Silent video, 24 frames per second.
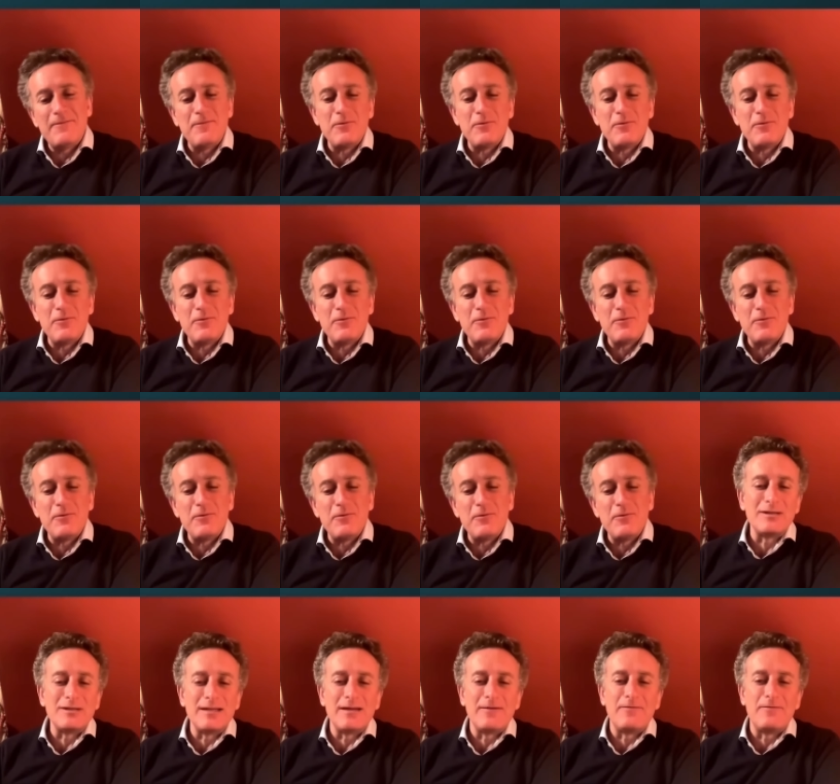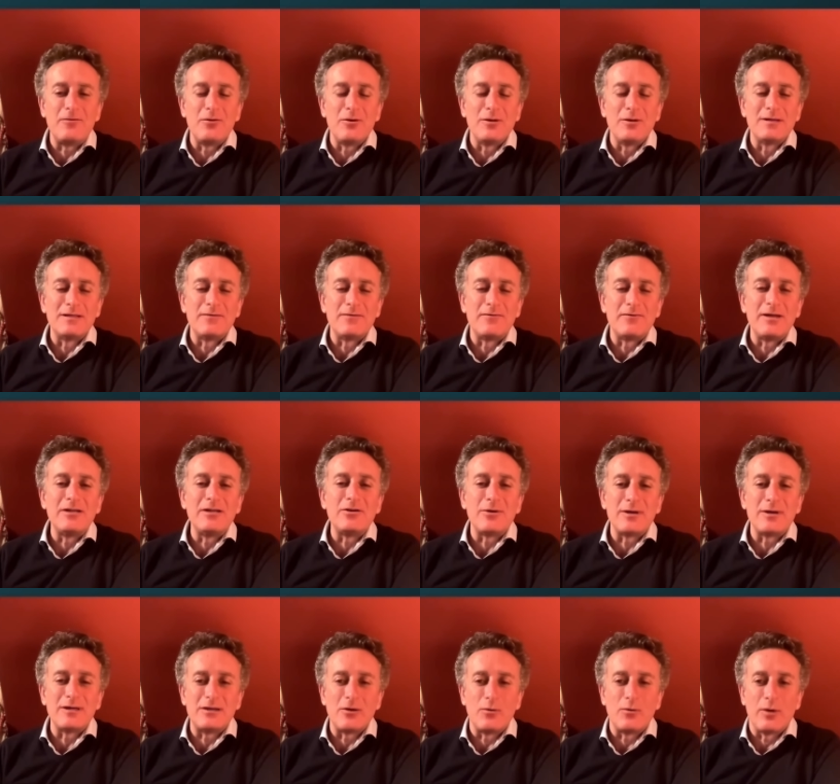e-fuels or synthetic fuels is a very
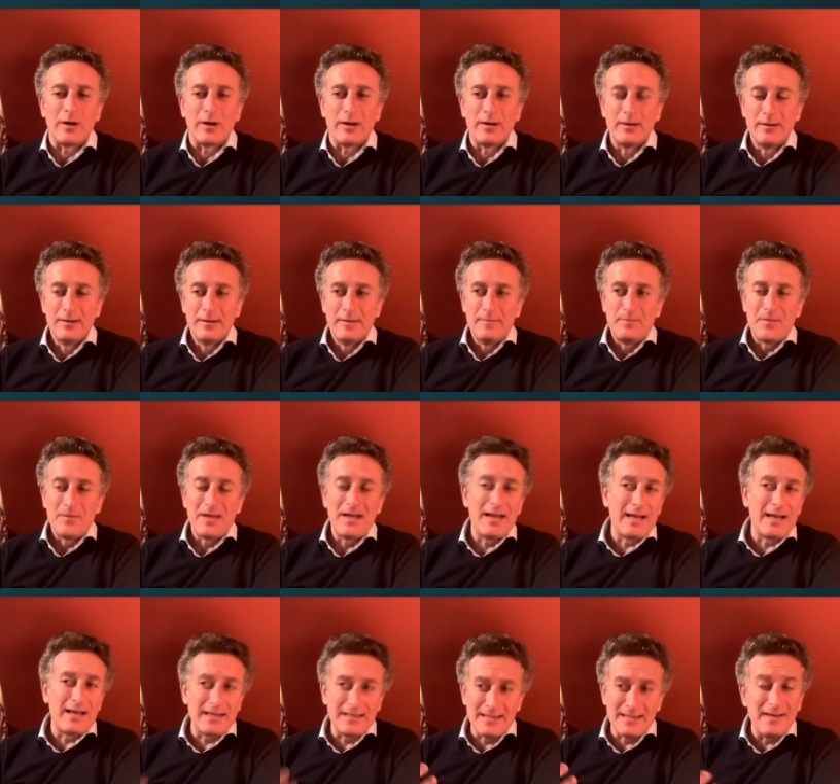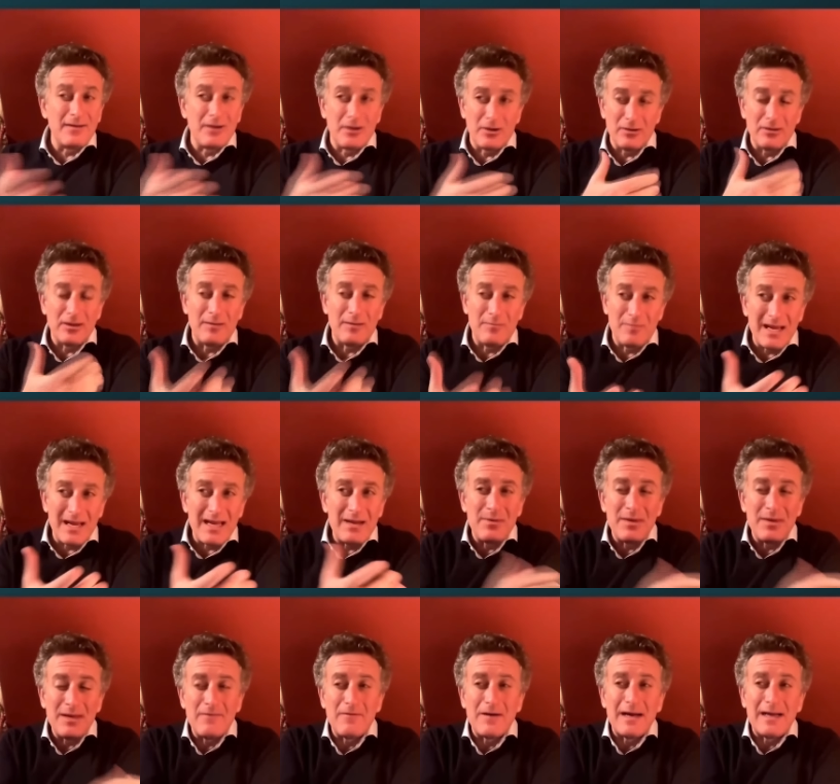interesting one. And like I say, there
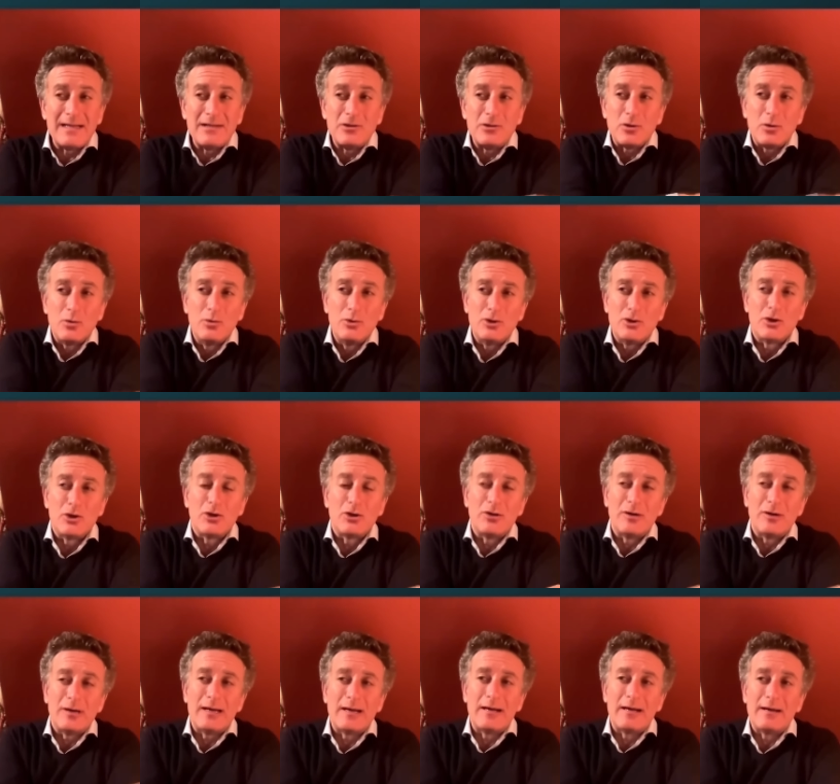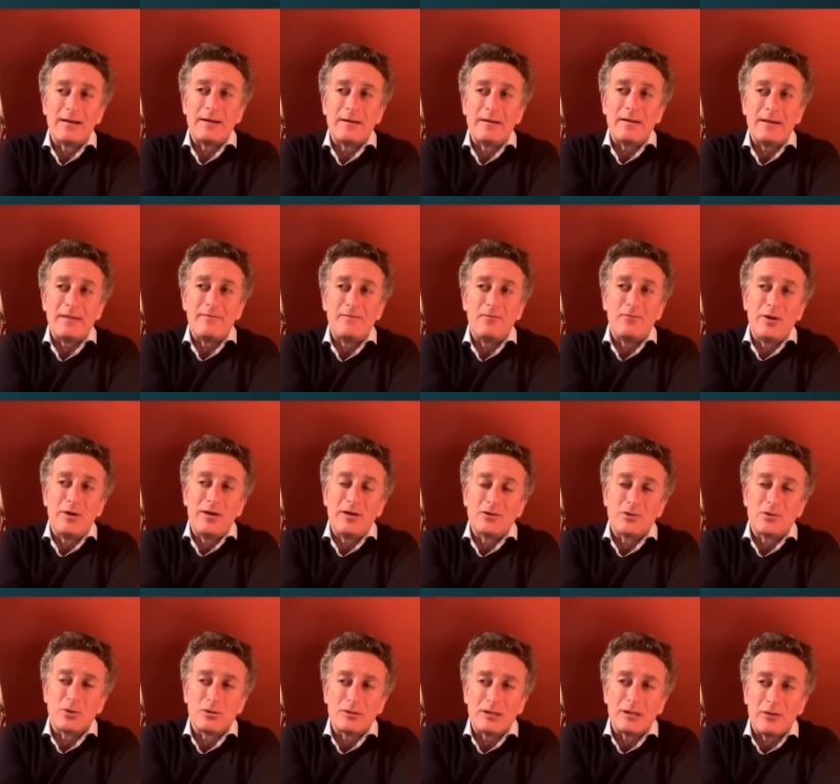may be a valid solution if
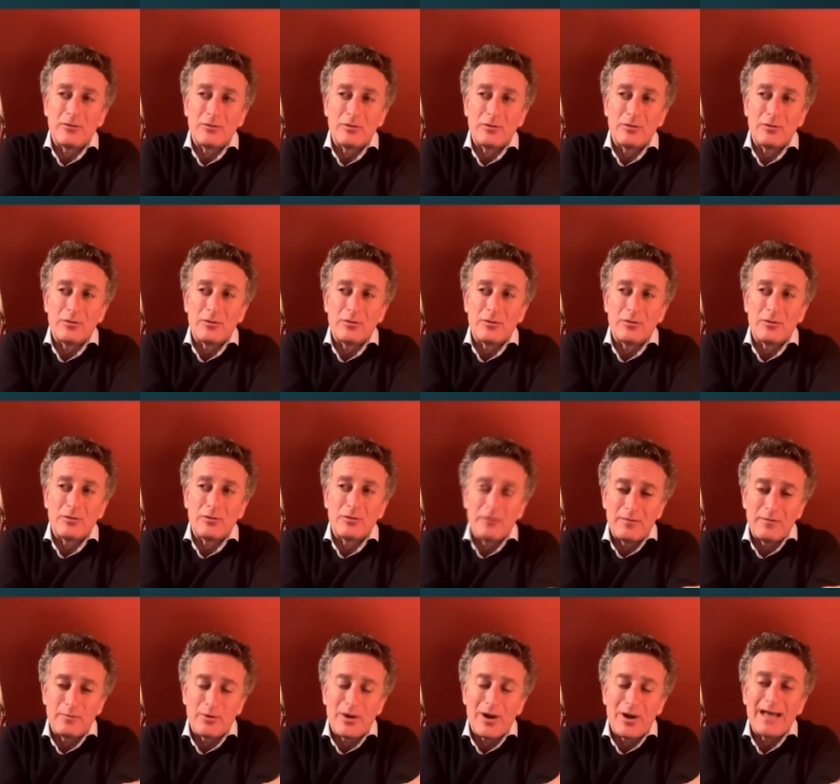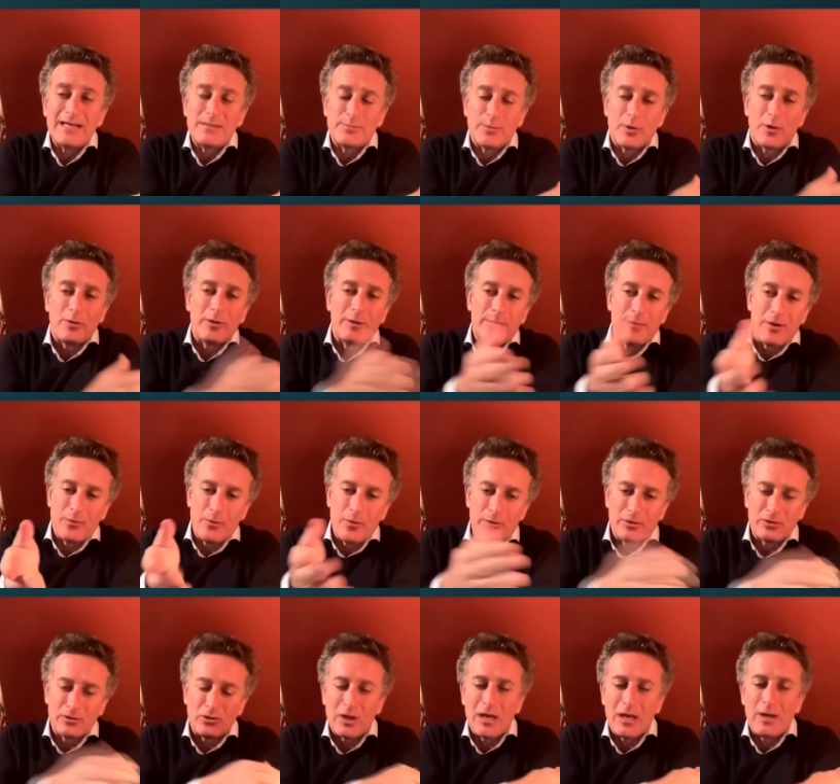we sort out the price problem,
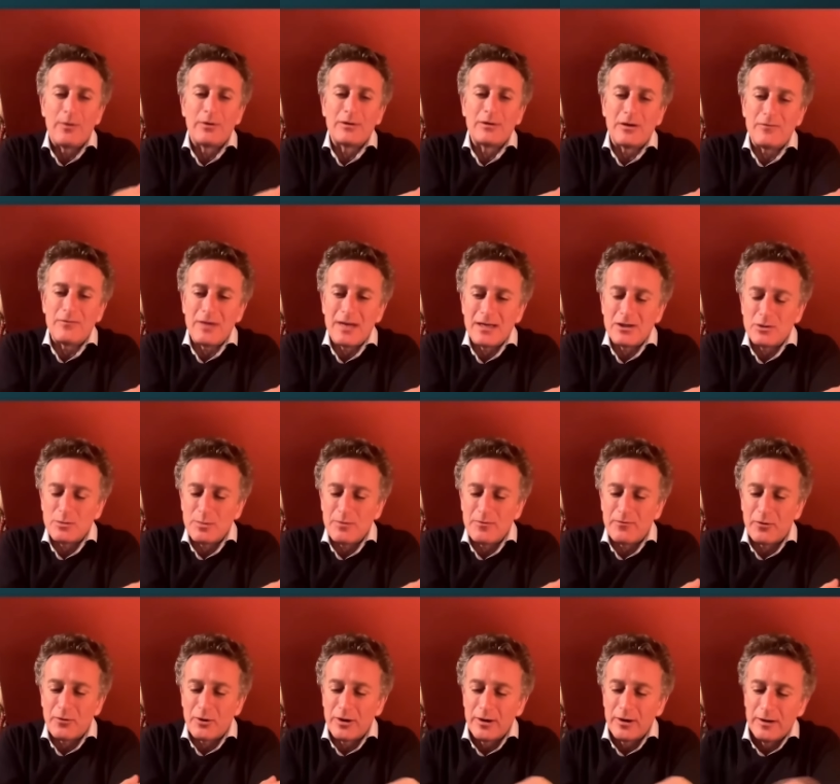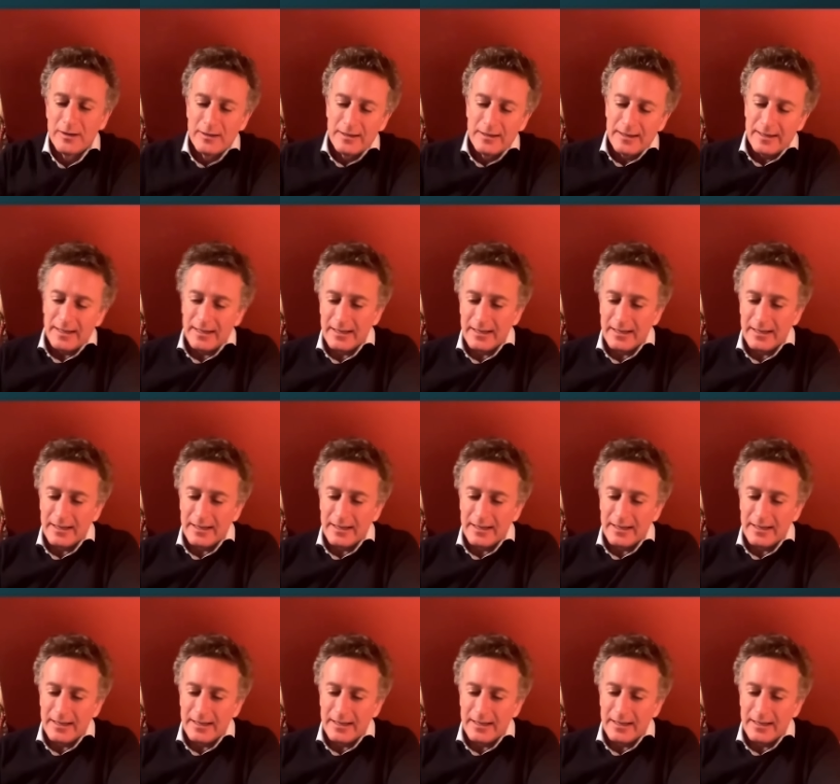and we were talking about aviation before,